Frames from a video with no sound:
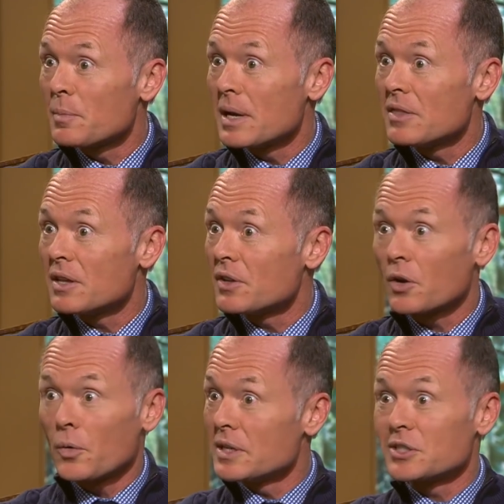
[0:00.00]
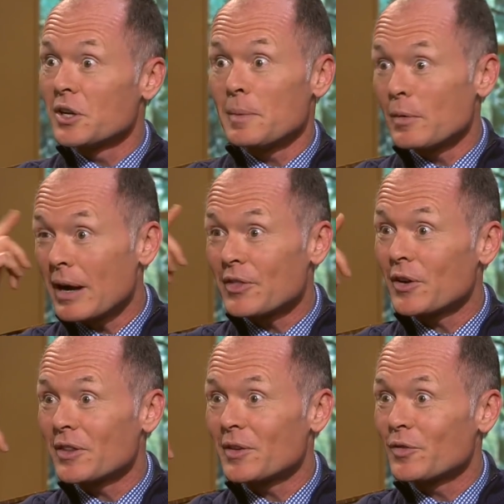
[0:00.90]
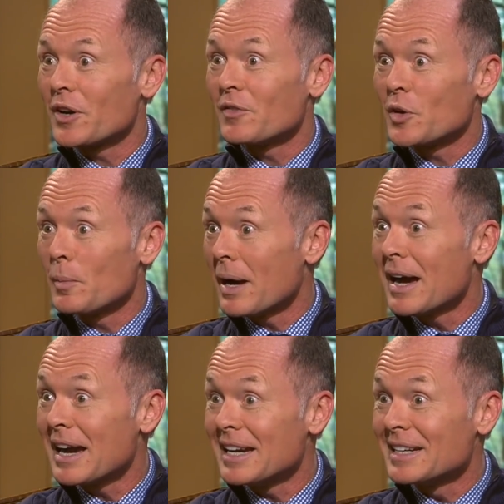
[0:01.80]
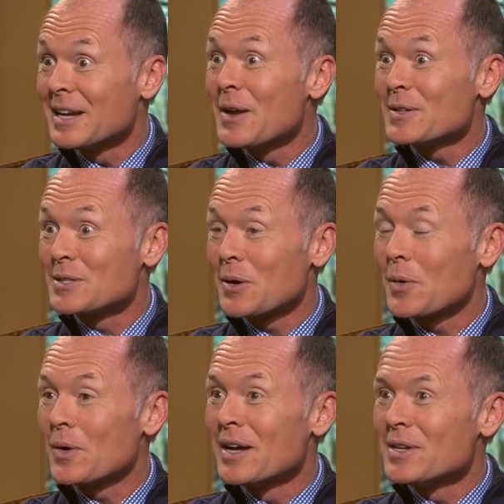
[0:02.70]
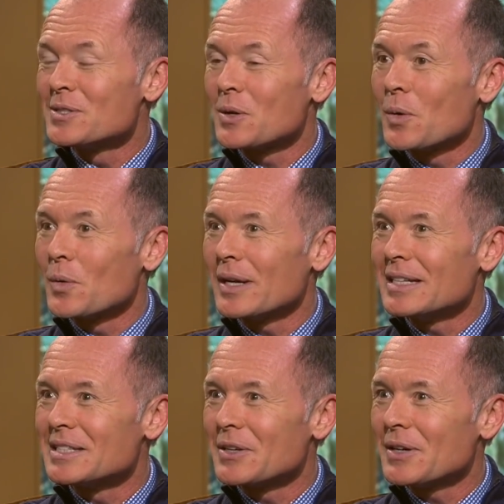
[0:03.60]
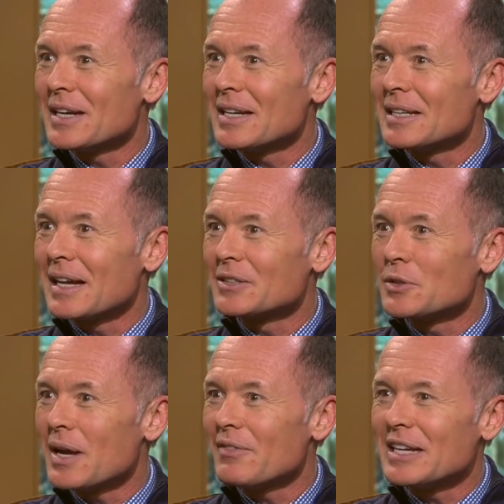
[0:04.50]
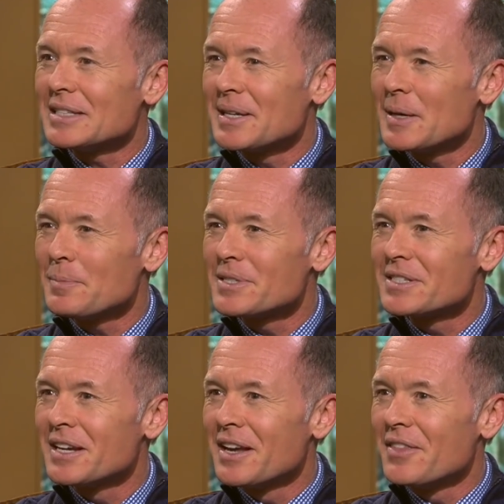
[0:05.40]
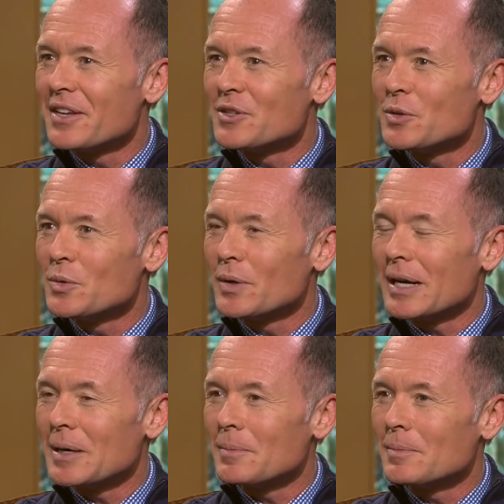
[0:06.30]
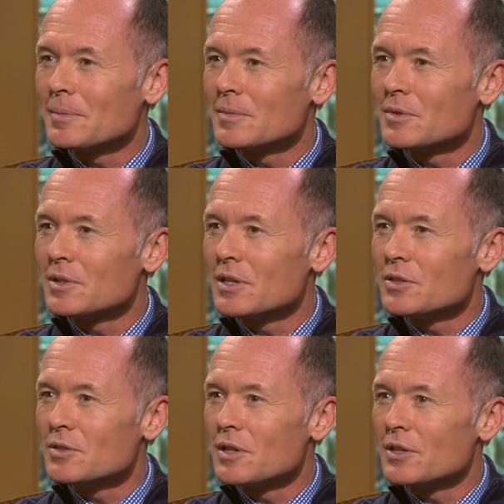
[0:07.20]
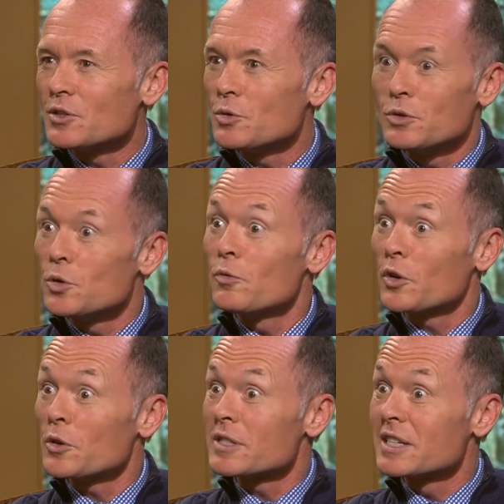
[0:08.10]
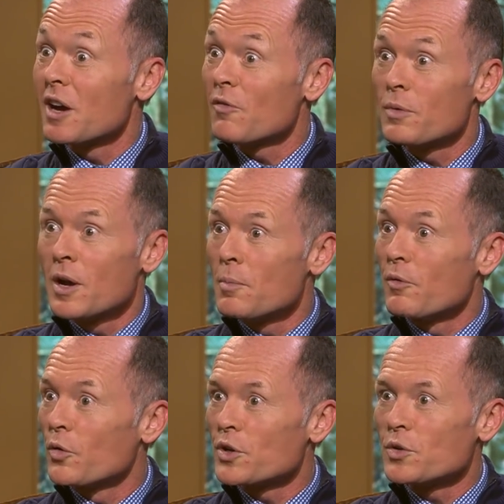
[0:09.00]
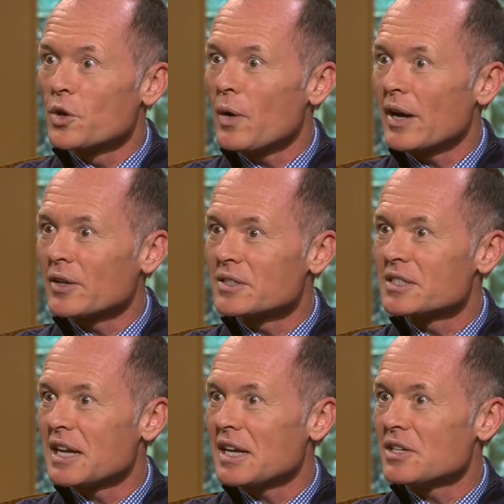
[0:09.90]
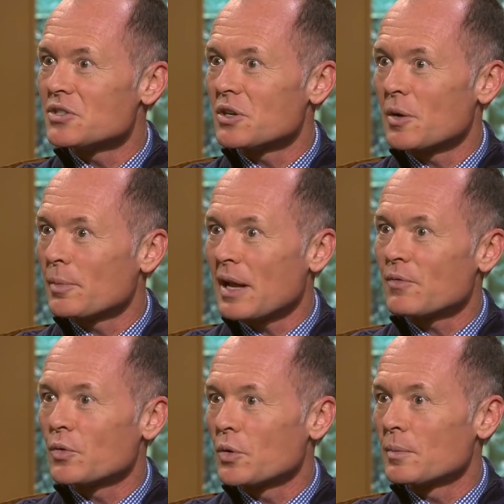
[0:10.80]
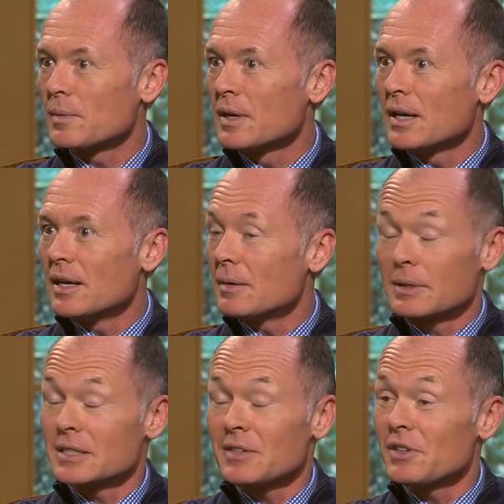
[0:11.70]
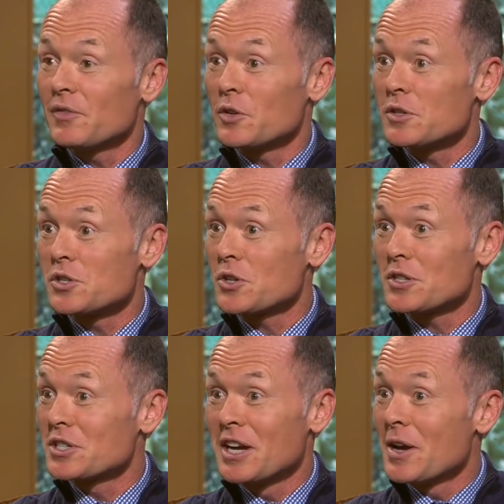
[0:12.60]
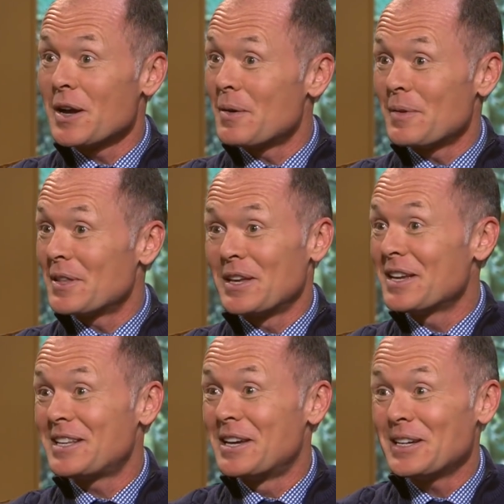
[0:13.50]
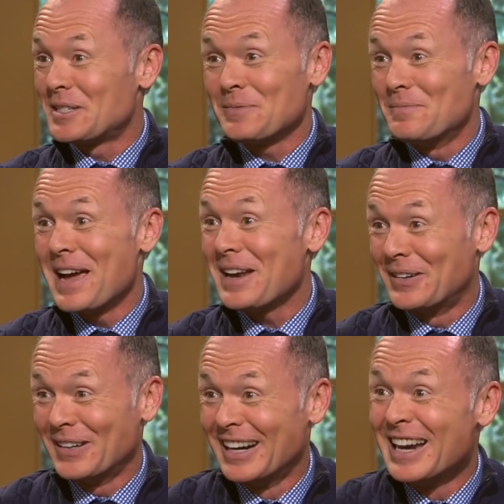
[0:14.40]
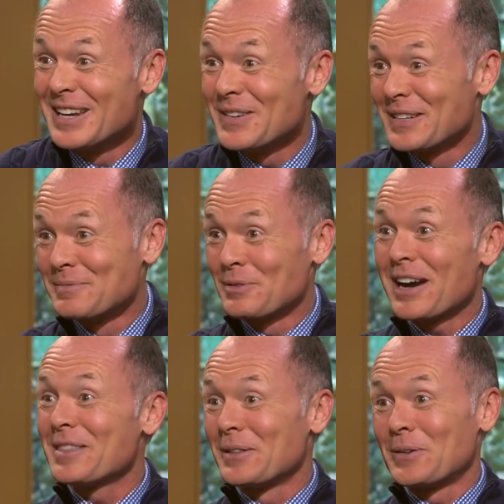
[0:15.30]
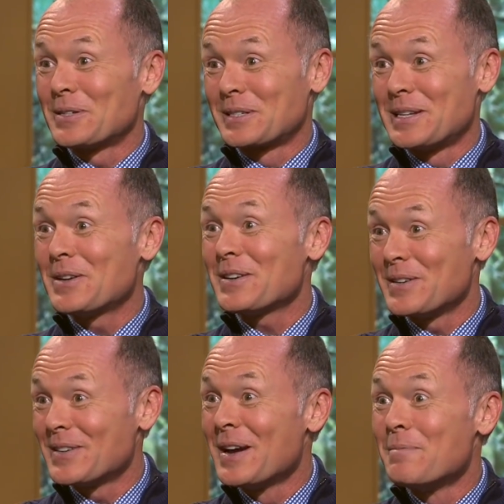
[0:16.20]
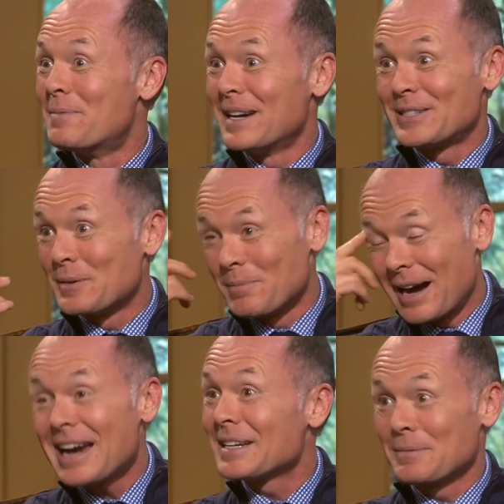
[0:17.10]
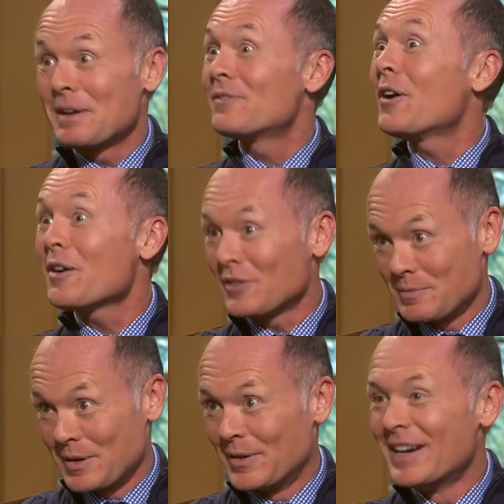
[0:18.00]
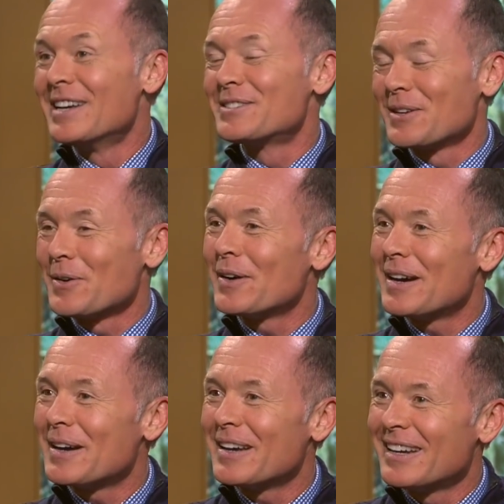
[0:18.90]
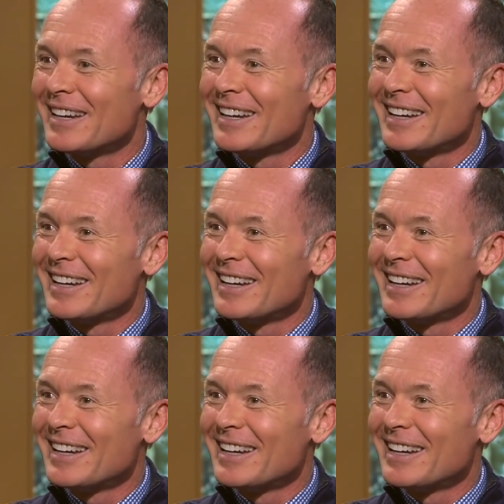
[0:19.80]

mean that they're always going to be right there at the front of your mind. Exactly. So, yes. So is there any, like, do you have any tips that you, um, that, that you do for yourself before you go out on stage on a platform? Because even if you're in church, uh, it doesn't matter. Sure, yeah. You can pray the Lord's near you, but your mind can be far from you. Well, so, well obviously